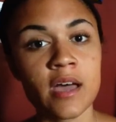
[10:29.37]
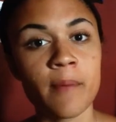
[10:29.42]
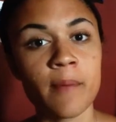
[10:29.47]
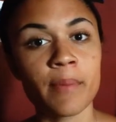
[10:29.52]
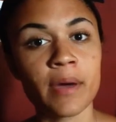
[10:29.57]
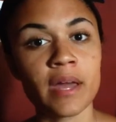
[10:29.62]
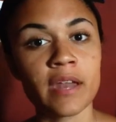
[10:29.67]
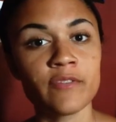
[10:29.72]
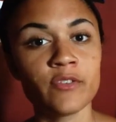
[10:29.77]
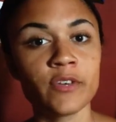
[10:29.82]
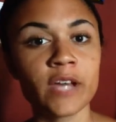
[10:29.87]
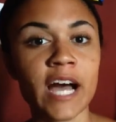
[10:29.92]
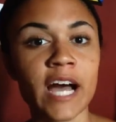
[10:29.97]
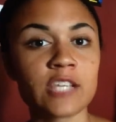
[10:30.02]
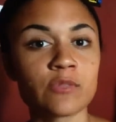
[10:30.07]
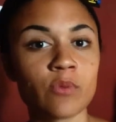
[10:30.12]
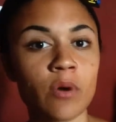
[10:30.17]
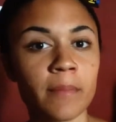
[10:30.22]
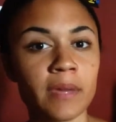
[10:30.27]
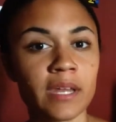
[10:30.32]
But if you
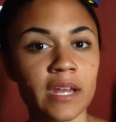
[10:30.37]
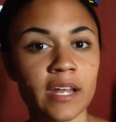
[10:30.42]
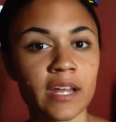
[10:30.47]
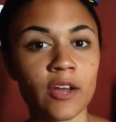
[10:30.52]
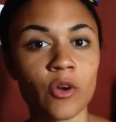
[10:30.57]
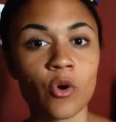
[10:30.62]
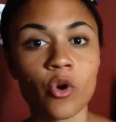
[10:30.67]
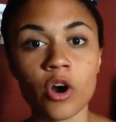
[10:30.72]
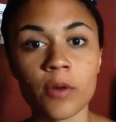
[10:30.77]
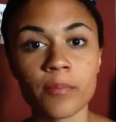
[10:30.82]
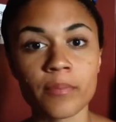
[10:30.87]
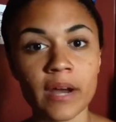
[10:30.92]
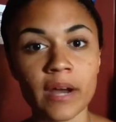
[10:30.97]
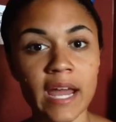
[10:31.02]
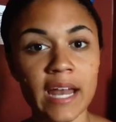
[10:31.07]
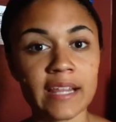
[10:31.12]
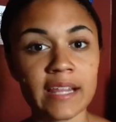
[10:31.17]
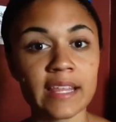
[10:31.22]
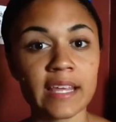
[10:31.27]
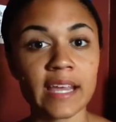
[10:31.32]
guys want me to incorporate
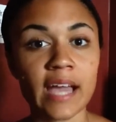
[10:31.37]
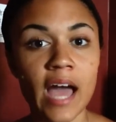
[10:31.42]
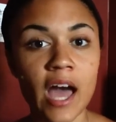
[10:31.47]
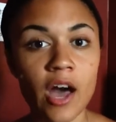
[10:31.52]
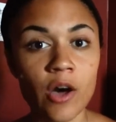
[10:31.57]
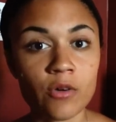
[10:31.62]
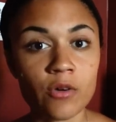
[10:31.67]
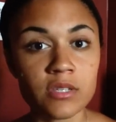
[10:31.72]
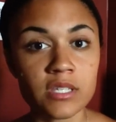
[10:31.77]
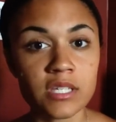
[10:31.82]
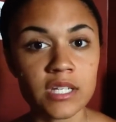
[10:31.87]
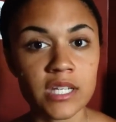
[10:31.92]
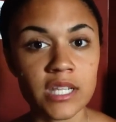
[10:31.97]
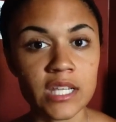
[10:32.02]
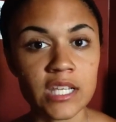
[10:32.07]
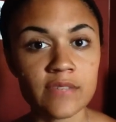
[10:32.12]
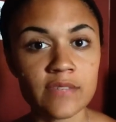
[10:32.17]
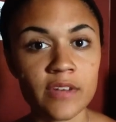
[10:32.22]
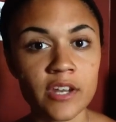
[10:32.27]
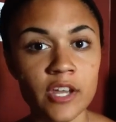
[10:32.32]
anything else into
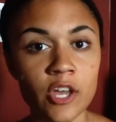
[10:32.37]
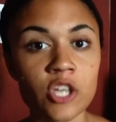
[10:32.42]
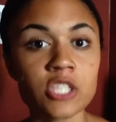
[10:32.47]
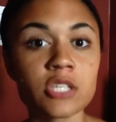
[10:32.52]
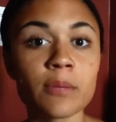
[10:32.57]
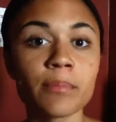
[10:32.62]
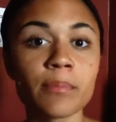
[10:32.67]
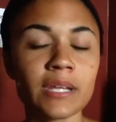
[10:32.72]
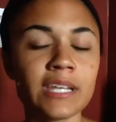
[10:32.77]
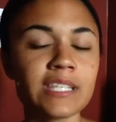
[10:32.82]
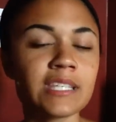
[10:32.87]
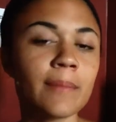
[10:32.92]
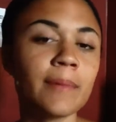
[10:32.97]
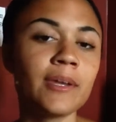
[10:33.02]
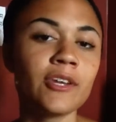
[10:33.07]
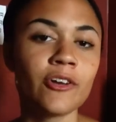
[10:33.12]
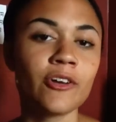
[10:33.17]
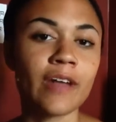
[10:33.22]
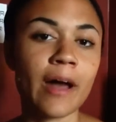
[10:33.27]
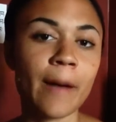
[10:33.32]
these videos, please let
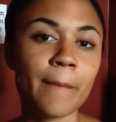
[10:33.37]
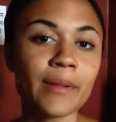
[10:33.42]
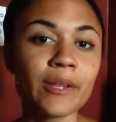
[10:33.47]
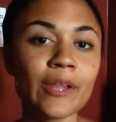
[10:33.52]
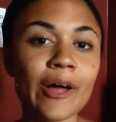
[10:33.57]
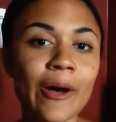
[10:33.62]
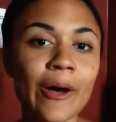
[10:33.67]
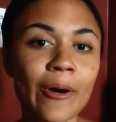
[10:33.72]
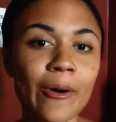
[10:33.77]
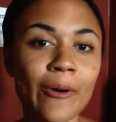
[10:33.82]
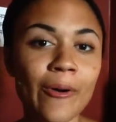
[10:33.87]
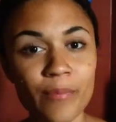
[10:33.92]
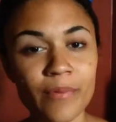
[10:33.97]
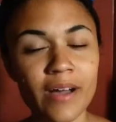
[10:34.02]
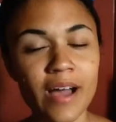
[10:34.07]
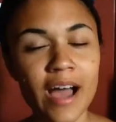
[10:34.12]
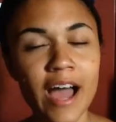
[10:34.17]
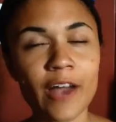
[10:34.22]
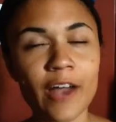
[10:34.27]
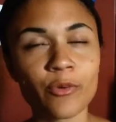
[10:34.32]
me know down below.
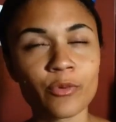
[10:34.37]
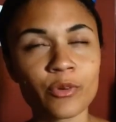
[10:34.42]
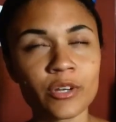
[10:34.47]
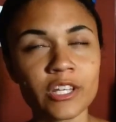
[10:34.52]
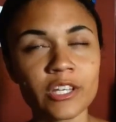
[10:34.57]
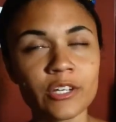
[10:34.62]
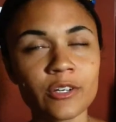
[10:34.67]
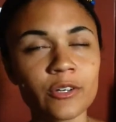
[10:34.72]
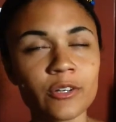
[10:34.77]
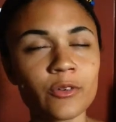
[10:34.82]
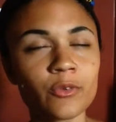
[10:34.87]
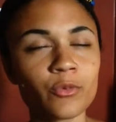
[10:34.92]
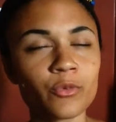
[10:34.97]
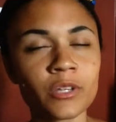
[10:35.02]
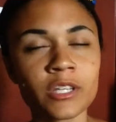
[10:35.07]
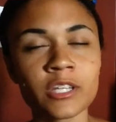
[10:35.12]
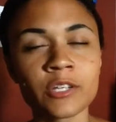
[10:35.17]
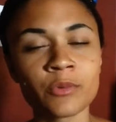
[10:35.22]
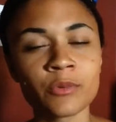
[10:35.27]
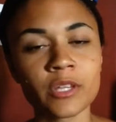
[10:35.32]
I really
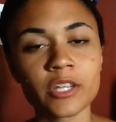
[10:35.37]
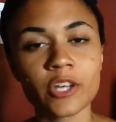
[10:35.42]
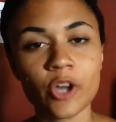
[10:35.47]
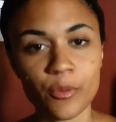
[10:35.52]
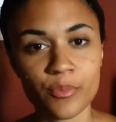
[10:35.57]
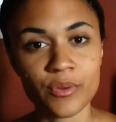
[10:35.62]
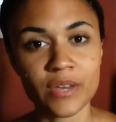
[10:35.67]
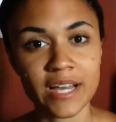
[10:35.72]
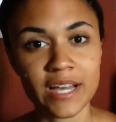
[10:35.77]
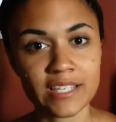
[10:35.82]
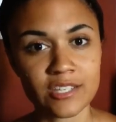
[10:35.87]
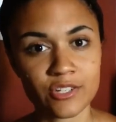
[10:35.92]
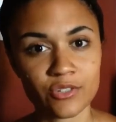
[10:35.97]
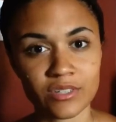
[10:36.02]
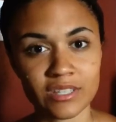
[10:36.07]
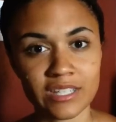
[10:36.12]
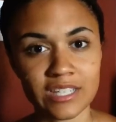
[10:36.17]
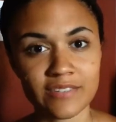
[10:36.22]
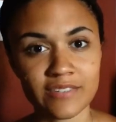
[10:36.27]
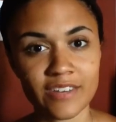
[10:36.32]
hope you guys
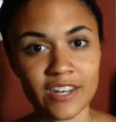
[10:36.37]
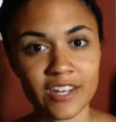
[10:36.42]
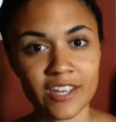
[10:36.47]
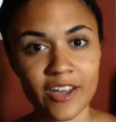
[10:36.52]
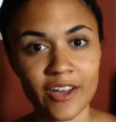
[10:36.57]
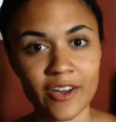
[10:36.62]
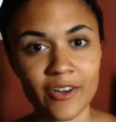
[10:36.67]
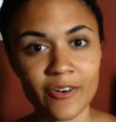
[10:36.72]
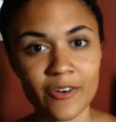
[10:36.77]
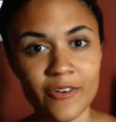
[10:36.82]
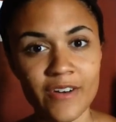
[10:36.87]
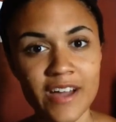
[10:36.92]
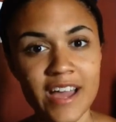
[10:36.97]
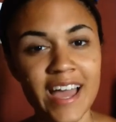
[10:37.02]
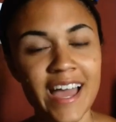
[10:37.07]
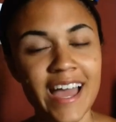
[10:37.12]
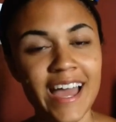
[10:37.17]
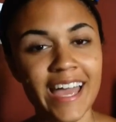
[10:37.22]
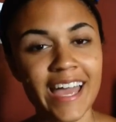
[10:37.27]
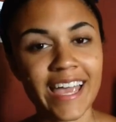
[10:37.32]
enjoyed this video,
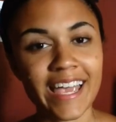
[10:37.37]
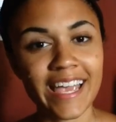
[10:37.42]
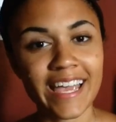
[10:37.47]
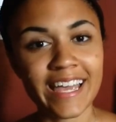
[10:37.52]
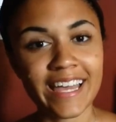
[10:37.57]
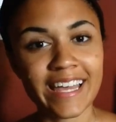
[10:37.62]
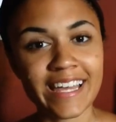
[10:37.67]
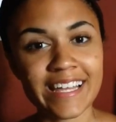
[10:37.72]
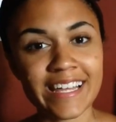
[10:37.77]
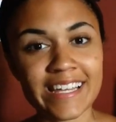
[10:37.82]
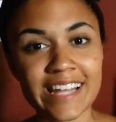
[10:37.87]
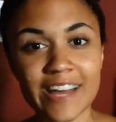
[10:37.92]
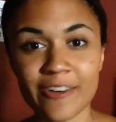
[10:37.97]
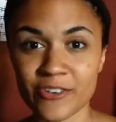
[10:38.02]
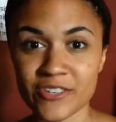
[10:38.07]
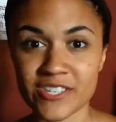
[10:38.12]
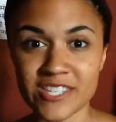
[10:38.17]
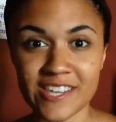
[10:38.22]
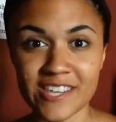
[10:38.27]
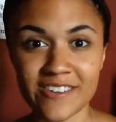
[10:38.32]
and I
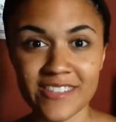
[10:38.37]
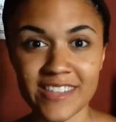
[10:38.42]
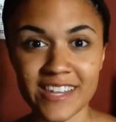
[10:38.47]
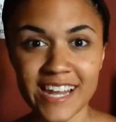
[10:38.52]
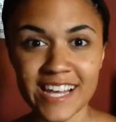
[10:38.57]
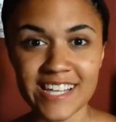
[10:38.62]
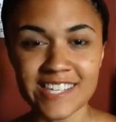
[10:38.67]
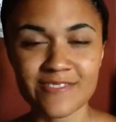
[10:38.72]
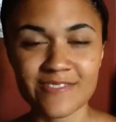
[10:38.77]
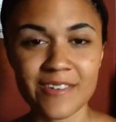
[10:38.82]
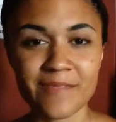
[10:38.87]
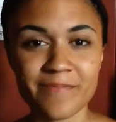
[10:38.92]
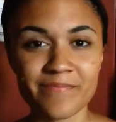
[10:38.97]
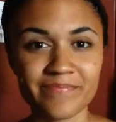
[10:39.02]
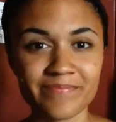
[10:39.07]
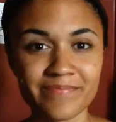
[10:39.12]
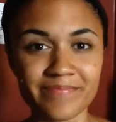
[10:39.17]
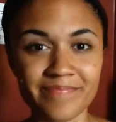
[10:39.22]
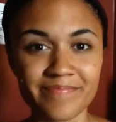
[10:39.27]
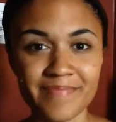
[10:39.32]
will see you in the next one.
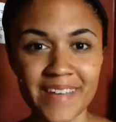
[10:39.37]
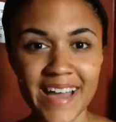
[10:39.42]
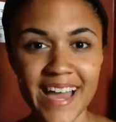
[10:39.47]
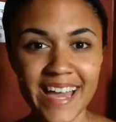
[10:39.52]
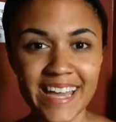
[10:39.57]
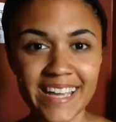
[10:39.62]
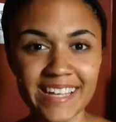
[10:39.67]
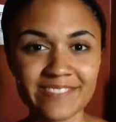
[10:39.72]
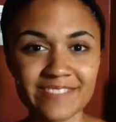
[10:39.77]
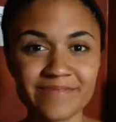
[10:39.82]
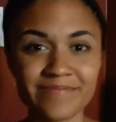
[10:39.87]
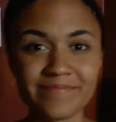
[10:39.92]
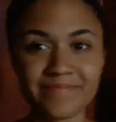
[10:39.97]
Bye!